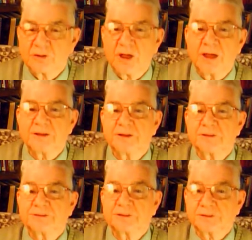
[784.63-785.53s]
9
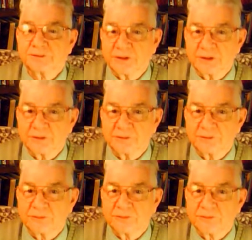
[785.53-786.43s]
1/16,
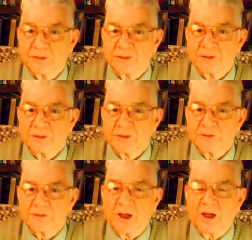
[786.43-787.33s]

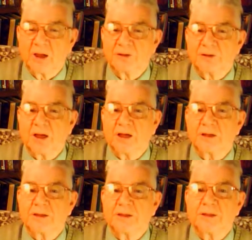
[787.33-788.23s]

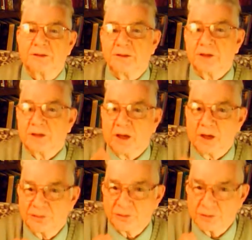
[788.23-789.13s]
9
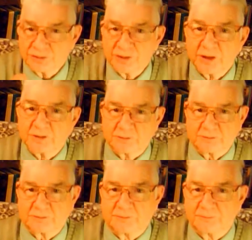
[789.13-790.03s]
1/32nd,
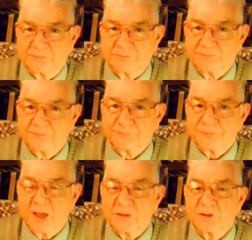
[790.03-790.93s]

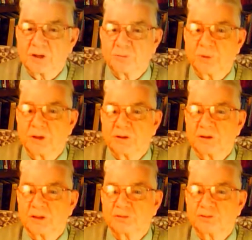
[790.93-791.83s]
I've got a pane of
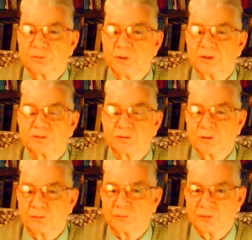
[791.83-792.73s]
glass too big, it's
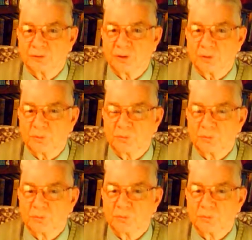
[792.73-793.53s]
not going to fit in the hole.